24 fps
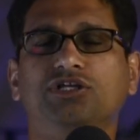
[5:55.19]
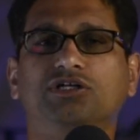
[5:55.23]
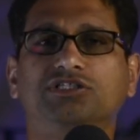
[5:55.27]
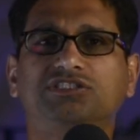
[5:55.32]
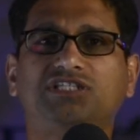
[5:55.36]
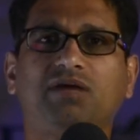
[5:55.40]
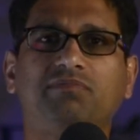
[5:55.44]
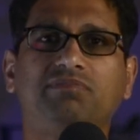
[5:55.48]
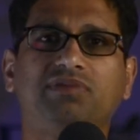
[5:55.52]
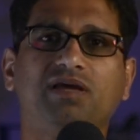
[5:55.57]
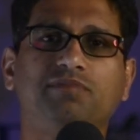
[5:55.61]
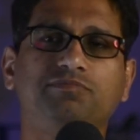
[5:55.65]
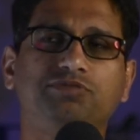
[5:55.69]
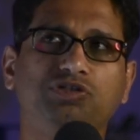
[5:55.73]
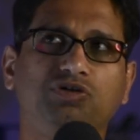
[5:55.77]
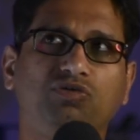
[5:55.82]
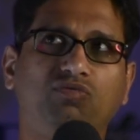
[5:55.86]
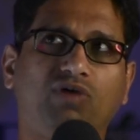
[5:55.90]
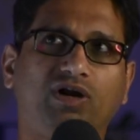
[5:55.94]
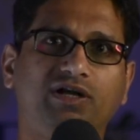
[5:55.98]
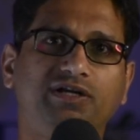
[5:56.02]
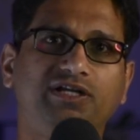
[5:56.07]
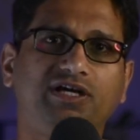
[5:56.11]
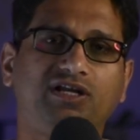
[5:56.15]
Sometimes you
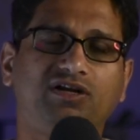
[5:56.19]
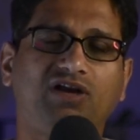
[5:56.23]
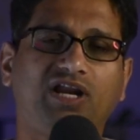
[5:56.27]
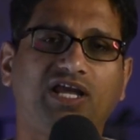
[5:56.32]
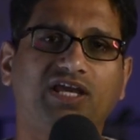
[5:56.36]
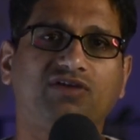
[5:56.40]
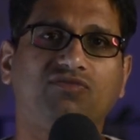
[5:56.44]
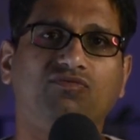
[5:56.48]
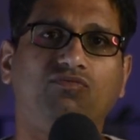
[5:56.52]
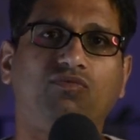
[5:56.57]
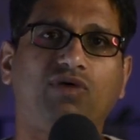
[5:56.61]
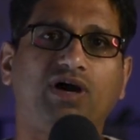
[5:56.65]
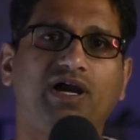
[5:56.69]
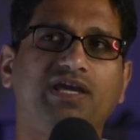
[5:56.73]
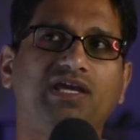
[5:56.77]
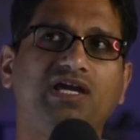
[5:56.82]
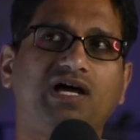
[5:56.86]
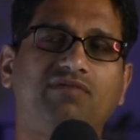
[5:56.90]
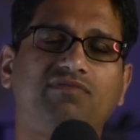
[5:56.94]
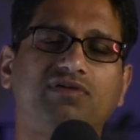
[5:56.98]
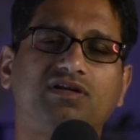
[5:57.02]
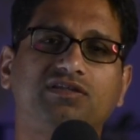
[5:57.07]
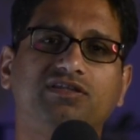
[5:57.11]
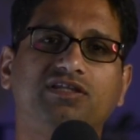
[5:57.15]
wonder like why
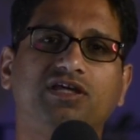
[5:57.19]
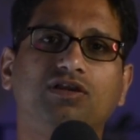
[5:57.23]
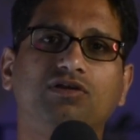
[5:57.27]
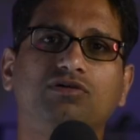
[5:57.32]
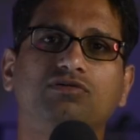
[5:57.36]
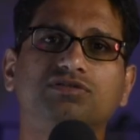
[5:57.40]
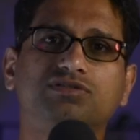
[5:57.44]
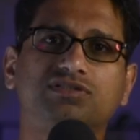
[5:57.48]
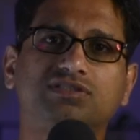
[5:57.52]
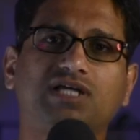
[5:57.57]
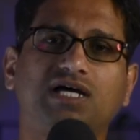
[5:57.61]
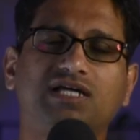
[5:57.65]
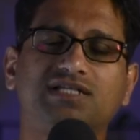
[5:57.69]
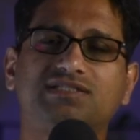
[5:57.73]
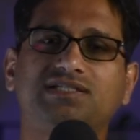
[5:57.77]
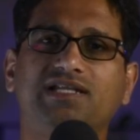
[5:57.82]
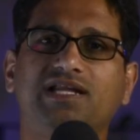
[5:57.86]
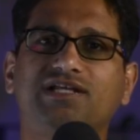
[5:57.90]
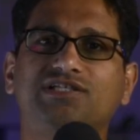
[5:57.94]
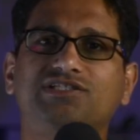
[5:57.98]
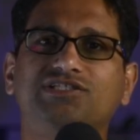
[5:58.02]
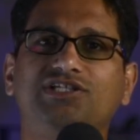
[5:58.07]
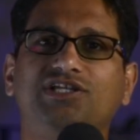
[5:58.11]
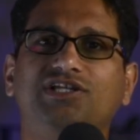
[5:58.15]
our Telugu stars
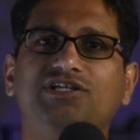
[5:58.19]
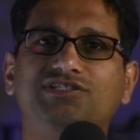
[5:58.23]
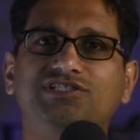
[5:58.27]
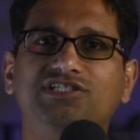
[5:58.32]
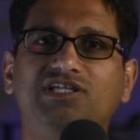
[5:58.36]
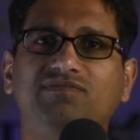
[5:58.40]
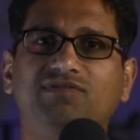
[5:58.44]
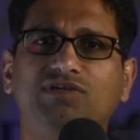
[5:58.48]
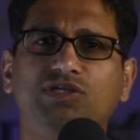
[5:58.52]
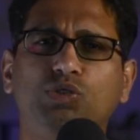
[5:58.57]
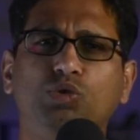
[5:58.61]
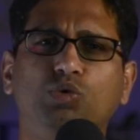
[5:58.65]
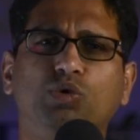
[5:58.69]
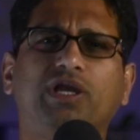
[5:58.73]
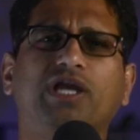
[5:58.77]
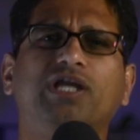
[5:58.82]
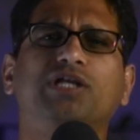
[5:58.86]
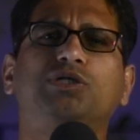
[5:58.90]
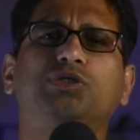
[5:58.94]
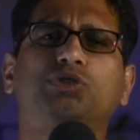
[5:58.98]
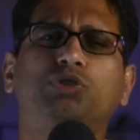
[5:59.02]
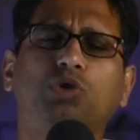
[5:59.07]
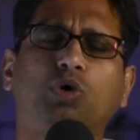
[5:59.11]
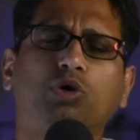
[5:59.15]
like Chiranjeevi, who
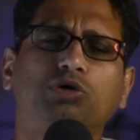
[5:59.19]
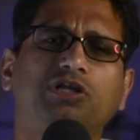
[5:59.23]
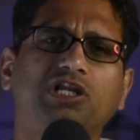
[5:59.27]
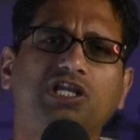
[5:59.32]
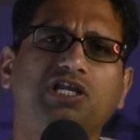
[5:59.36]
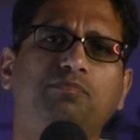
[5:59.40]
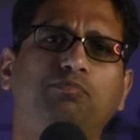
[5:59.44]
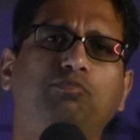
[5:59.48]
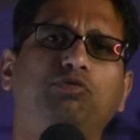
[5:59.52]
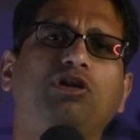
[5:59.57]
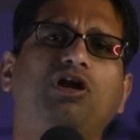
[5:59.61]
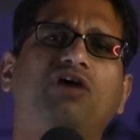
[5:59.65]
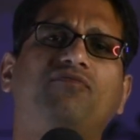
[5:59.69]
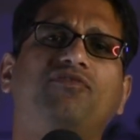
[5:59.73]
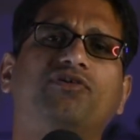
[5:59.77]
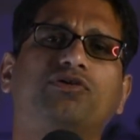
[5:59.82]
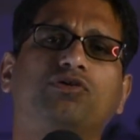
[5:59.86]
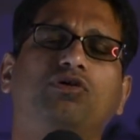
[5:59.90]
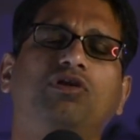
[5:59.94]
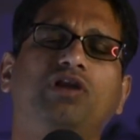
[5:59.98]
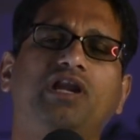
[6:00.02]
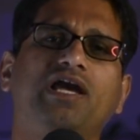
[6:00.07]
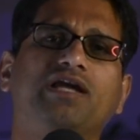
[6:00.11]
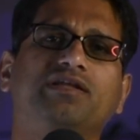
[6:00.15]
can totally pull off a
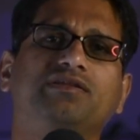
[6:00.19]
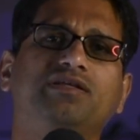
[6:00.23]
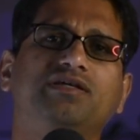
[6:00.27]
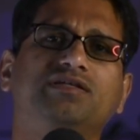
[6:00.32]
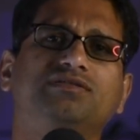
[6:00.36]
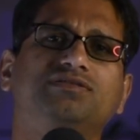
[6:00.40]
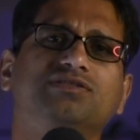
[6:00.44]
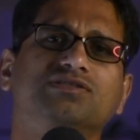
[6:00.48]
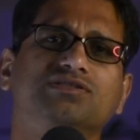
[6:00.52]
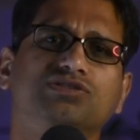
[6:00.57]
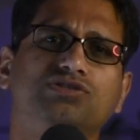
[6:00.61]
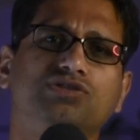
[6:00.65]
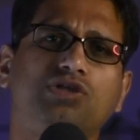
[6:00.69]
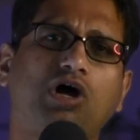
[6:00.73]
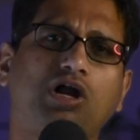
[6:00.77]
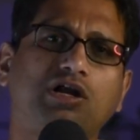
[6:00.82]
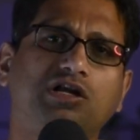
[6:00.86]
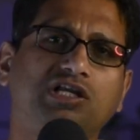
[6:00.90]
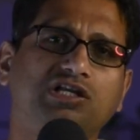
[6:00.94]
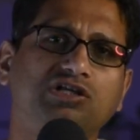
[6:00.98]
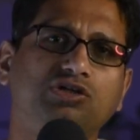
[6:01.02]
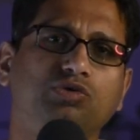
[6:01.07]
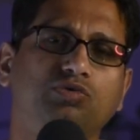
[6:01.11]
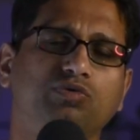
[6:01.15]
role like this, is
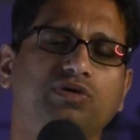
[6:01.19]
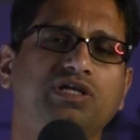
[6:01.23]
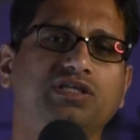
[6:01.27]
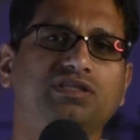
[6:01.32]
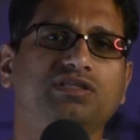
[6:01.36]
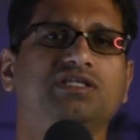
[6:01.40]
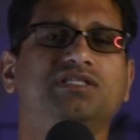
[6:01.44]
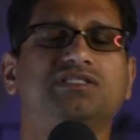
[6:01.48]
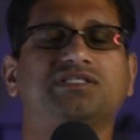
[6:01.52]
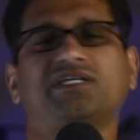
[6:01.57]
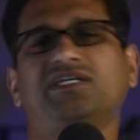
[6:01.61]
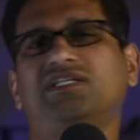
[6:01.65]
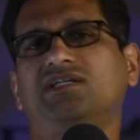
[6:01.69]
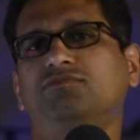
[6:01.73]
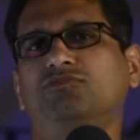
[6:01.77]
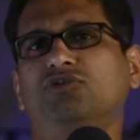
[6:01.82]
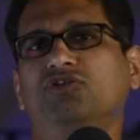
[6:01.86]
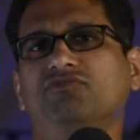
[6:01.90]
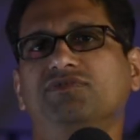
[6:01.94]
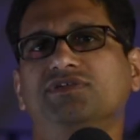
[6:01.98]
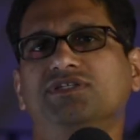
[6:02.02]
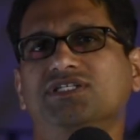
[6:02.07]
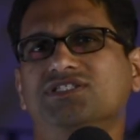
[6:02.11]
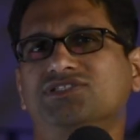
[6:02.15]
not doing these kind of
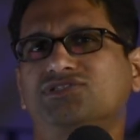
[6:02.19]
movies.